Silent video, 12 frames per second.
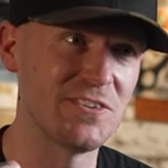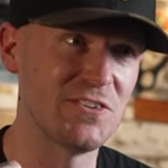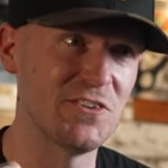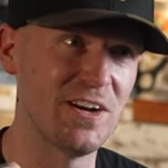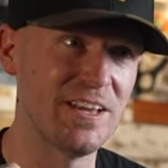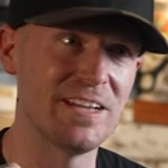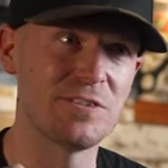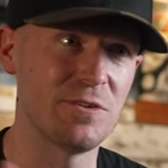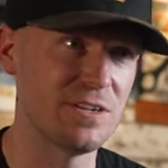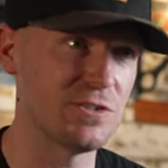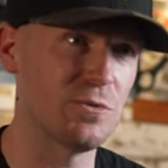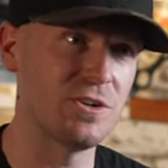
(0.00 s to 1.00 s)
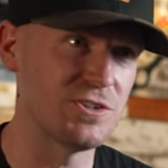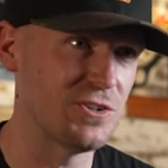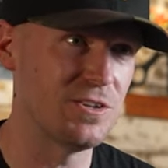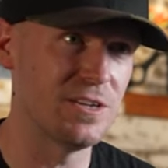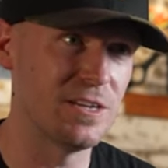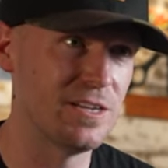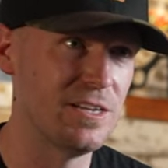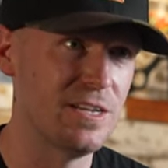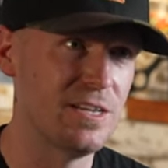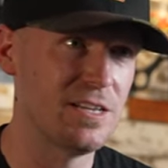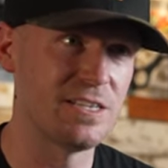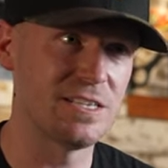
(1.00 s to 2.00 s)
So that's when I switched to
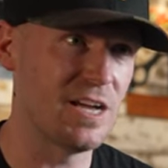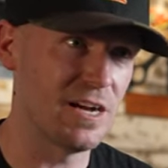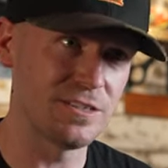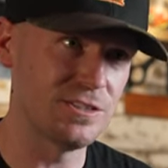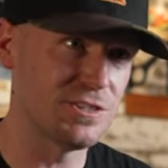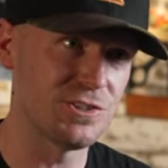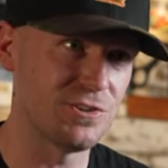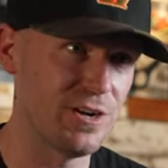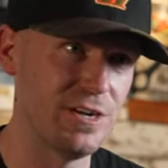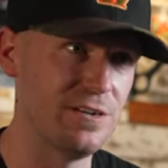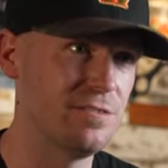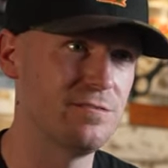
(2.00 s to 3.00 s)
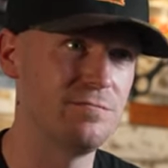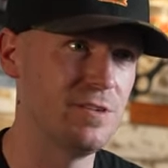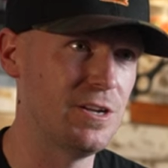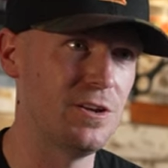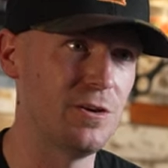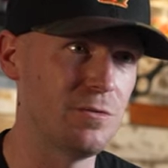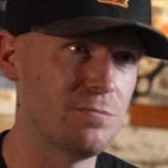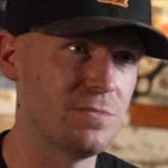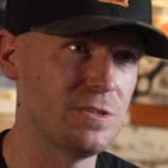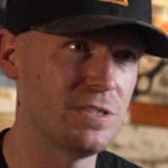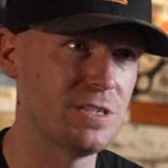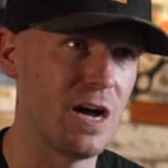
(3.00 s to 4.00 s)
the stock, just straight, you know,
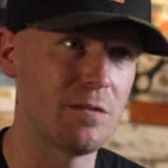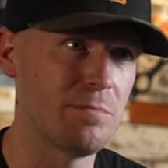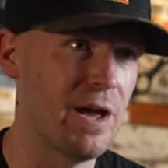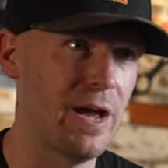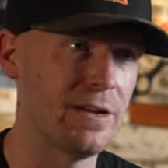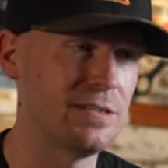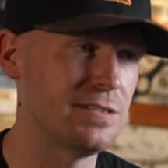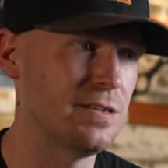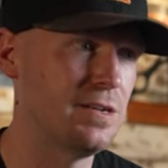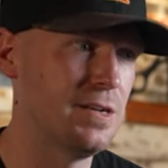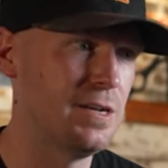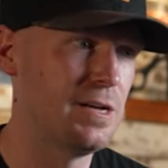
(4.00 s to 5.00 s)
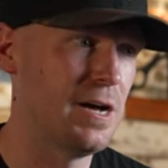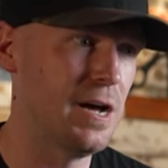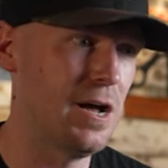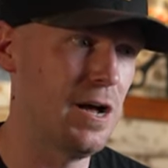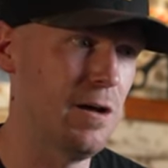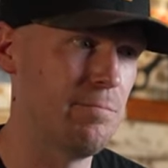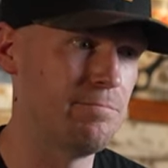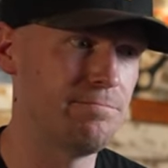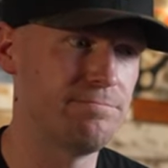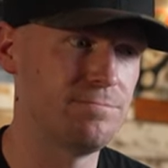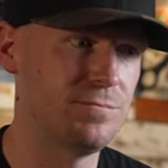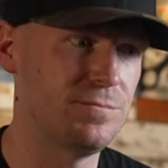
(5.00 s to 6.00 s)
stock bags,
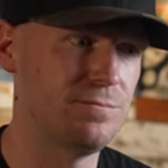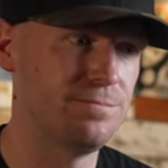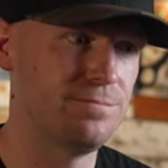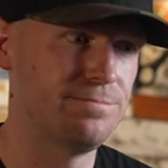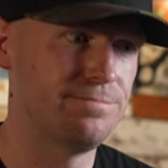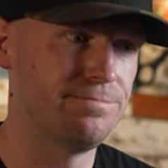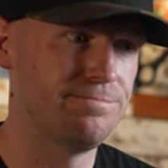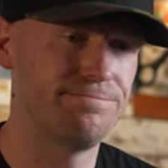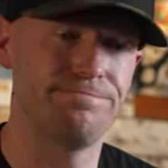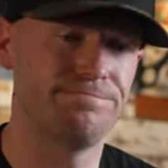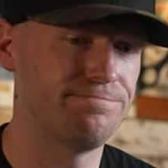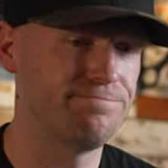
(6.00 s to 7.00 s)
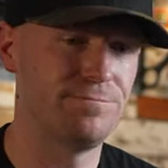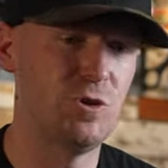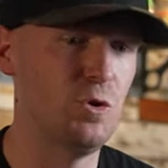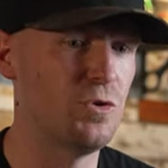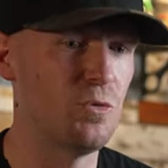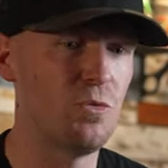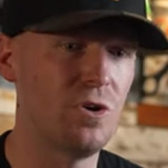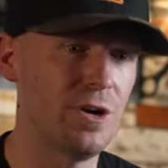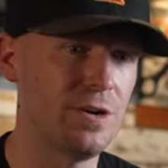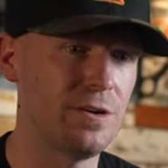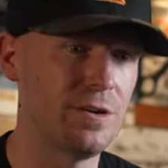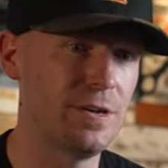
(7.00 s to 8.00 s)

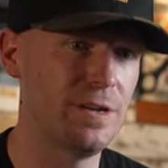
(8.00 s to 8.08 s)
2-into-1,